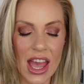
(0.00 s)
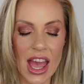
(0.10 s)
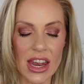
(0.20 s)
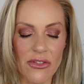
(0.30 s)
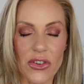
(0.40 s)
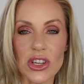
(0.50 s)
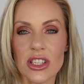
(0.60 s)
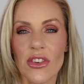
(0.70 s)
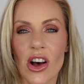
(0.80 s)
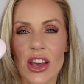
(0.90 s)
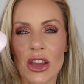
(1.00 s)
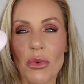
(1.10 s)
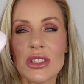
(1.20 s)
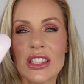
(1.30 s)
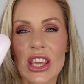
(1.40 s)
And first of all, it
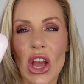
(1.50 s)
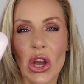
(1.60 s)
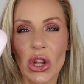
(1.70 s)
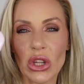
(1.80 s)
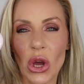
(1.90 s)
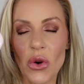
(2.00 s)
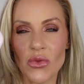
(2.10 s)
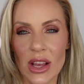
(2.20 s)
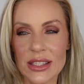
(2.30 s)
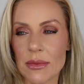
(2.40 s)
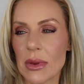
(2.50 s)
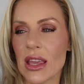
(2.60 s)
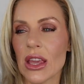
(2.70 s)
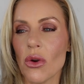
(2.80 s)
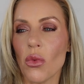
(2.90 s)
was the Glow
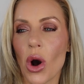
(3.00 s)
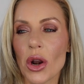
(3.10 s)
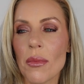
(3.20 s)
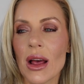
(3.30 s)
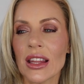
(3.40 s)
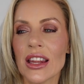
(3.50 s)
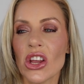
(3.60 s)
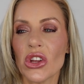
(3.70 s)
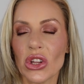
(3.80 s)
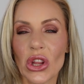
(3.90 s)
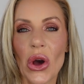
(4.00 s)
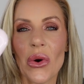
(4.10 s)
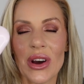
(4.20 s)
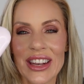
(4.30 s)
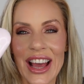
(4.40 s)
Recipe Watermelon
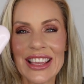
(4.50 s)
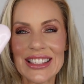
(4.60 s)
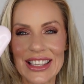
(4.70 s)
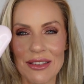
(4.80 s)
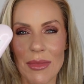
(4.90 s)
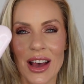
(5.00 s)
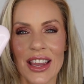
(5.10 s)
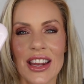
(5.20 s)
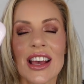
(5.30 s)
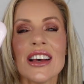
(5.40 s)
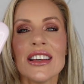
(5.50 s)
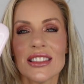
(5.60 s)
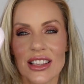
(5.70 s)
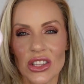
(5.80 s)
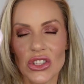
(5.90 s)
Glow Niacinamide
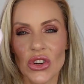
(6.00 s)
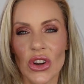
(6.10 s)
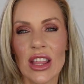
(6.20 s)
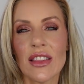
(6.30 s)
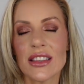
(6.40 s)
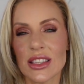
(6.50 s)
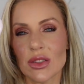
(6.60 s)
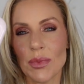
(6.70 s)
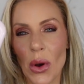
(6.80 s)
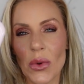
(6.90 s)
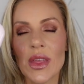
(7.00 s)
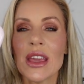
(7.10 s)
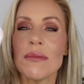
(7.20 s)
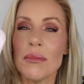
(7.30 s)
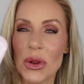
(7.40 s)
Sunscreen. This is both
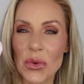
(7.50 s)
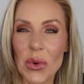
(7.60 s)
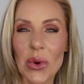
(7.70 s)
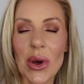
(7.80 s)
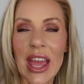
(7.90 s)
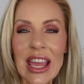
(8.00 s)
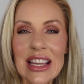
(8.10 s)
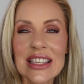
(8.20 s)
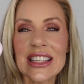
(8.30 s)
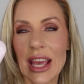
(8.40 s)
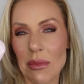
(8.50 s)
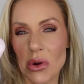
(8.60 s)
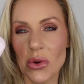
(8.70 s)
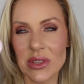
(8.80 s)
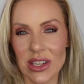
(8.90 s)
a mineral and
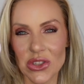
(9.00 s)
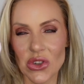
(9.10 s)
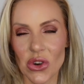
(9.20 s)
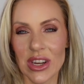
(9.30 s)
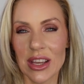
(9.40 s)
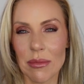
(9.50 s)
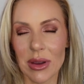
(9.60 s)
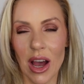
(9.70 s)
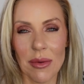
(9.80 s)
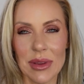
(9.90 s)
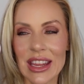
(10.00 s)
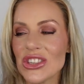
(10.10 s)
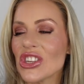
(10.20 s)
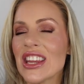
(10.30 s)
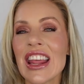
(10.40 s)
chemical sunscreen com
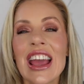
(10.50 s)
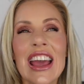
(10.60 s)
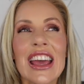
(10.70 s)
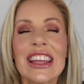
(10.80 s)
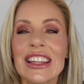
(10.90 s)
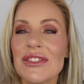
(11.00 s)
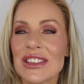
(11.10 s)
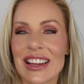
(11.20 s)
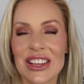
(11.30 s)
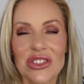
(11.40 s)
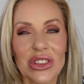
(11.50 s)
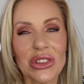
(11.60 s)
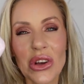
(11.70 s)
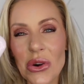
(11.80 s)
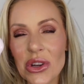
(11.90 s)
combination. It leaves a nice
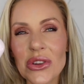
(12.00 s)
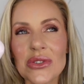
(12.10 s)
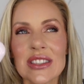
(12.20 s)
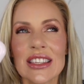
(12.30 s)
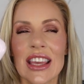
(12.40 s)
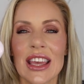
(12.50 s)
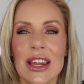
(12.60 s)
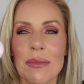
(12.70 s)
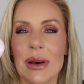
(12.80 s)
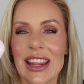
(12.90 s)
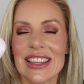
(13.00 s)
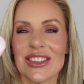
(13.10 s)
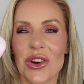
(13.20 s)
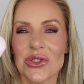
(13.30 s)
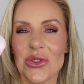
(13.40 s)
glow to your skin, but it's
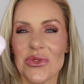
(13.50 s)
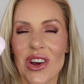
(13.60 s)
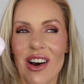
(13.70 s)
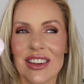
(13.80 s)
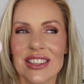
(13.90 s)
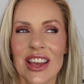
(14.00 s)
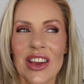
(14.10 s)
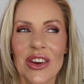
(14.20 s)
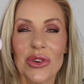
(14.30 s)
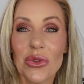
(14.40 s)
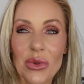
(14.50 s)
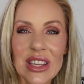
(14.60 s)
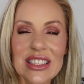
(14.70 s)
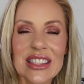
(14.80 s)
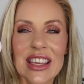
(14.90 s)
also not
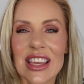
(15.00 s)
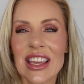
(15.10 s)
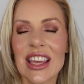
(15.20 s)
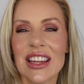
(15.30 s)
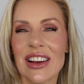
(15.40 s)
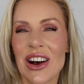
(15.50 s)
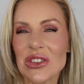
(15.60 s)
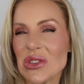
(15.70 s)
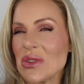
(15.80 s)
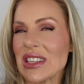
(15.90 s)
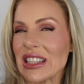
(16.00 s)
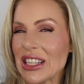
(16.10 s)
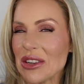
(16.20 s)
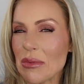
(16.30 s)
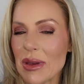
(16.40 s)
greasy. It also is a
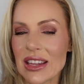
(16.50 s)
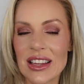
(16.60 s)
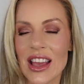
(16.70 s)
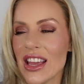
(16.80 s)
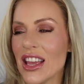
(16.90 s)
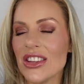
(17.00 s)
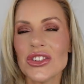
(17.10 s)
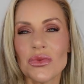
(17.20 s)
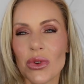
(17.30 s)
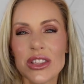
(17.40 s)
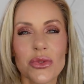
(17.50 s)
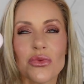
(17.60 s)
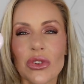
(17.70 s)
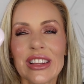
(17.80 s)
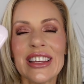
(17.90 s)
little bit, it just, it's a
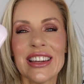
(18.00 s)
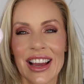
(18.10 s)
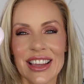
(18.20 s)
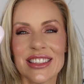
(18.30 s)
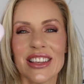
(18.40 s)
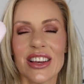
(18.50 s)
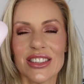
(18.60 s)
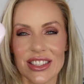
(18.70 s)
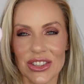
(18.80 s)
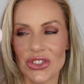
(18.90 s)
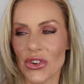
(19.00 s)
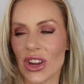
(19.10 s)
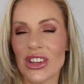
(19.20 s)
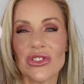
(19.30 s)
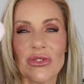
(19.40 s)
really nice
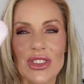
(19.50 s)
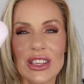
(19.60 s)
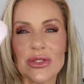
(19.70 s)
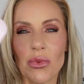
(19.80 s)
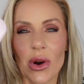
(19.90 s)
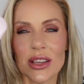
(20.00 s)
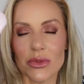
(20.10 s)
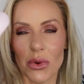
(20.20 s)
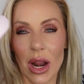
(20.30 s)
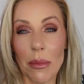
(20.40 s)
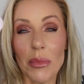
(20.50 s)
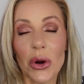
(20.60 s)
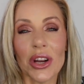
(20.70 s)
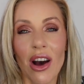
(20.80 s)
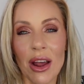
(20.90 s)
sunscreen. So this was what I
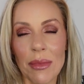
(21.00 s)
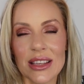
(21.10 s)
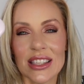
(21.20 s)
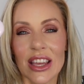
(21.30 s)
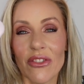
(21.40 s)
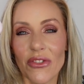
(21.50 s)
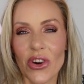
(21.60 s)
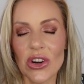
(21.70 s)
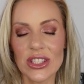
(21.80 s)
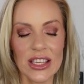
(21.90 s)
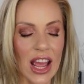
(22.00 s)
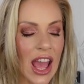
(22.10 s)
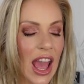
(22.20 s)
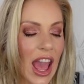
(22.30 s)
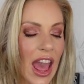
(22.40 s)
put on my skin first.
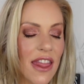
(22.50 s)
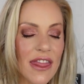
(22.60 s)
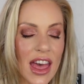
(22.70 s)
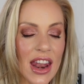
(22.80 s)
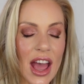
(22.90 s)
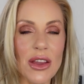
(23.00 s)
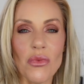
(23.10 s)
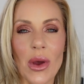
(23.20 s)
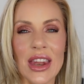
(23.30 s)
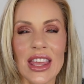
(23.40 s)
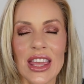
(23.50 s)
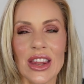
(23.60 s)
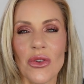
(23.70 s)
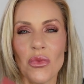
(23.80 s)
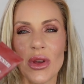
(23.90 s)
And then I went
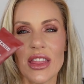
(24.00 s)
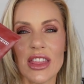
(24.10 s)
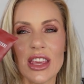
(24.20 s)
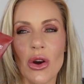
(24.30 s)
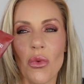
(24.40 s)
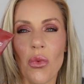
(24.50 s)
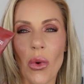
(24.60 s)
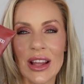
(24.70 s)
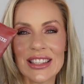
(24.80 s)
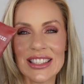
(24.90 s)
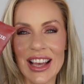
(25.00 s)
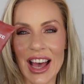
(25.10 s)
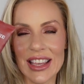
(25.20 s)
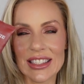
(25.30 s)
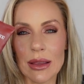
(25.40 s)
in with the One
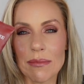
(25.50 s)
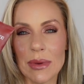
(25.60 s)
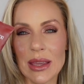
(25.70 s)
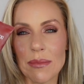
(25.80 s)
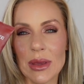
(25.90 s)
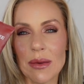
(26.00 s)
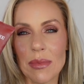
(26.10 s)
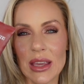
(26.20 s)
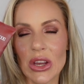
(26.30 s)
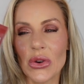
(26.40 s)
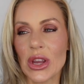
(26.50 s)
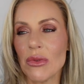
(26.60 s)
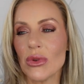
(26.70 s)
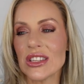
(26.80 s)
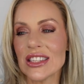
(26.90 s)
Size BBB
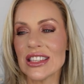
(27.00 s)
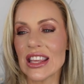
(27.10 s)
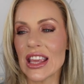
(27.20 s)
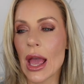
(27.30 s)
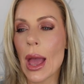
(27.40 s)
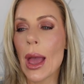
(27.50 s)
cream, which is the